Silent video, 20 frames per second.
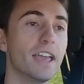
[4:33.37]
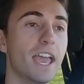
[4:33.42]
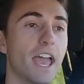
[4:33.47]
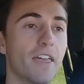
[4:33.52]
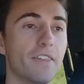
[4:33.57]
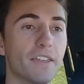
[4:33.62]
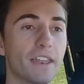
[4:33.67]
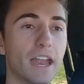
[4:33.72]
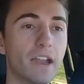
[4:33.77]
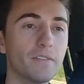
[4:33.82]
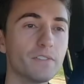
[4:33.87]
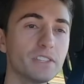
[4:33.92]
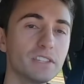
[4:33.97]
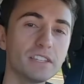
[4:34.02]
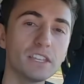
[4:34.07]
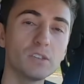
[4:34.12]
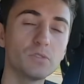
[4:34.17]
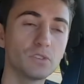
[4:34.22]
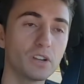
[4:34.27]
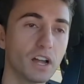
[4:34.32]
And then everything
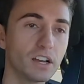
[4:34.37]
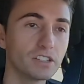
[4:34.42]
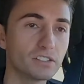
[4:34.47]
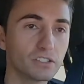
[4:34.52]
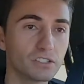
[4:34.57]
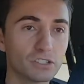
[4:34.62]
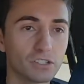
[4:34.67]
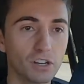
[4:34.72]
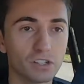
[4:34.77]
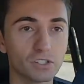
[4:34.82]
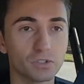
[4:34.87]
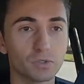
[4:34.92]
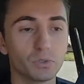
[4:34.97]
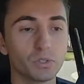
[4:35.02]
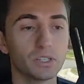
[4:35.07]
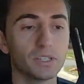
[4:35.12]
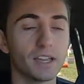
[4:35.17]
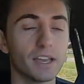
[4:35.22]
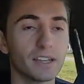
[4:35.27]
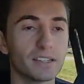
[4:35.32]
that you touch in this truck is
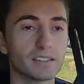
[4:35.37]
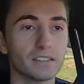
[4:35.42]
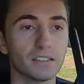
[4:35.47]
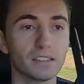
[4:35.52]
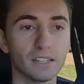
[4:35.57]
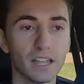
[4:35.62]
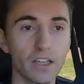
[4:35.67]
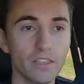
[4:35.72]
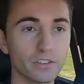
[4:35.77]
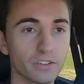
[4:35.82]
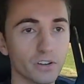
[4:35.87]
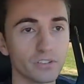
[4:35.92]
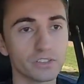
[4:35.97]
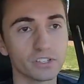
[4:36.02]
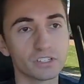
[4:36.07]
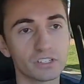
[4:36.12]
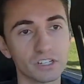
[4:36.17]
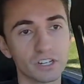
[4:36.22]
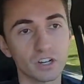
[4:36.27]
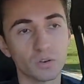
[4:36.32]
really nice. The leather on the
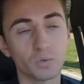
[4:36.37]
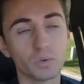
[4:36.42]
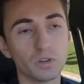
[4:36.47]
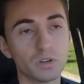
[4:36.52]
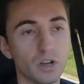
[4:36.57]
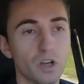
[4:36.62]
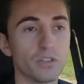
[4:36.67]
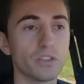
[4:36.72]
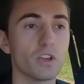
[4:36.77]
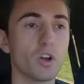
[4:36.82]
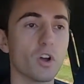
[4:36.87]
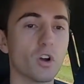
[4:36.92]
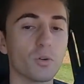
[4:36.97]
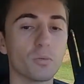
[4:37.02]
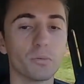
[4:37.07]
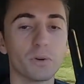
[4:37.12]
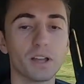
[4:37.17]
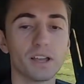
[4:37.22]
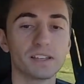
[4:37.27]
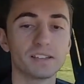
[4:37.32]
steering wheel, on the
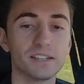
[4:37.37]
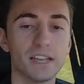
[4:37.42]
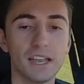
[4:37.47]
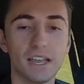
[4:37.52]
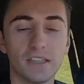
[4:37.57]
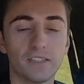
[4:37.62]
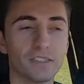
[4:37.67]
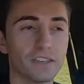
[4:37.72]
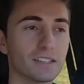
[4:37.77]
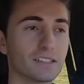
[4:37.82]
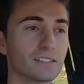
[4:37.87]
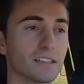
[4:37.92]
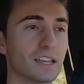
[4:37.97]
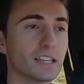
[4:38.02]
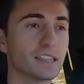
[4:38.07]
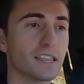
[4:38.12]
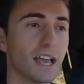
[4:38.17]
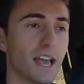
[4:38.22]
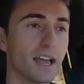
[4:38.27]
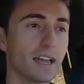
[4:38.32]
armrest, things
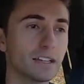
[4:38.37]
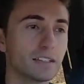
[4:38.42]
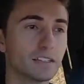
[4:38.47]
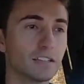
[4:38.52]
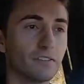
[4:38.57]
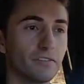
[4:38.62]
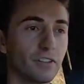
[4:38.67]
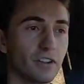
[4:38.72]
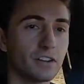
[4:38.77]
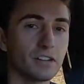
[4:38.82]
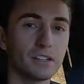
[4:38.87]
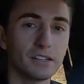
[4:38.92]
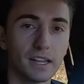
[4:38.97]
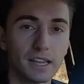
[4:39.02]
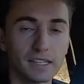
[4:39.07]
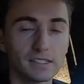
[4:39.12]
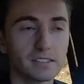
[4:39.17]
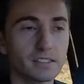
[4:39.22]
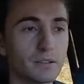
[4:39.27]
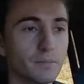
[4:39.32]
like that. It's a very
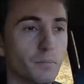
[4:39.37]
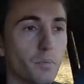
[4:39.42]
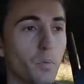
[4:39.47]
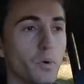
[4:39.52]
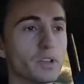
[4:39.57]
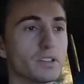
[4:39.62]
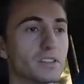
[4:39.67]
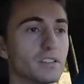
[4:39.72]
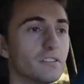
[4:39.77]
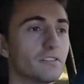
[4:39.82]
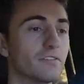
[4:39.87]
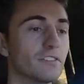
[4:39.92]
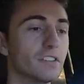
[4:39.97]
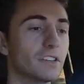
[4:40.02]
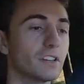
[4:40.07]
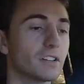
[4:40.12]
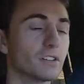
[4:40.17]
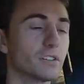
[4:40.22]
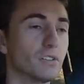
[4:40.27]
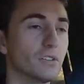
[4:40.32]
nicely appointed
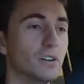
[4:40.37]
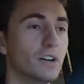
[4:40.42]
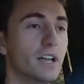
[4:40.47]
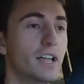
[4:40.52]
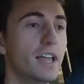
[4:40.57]
vehicle.